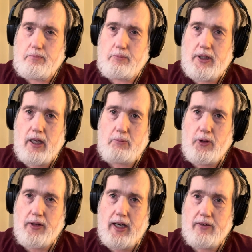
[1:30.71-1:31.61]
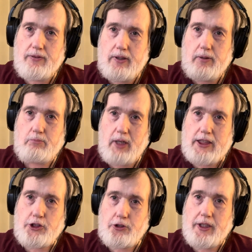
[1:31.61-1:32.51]
but they both have my
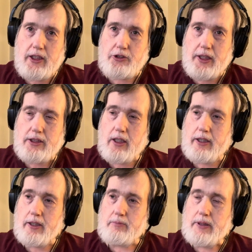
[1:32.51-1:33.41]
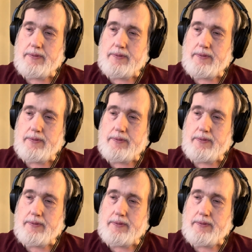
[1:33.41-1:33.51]
street address on them.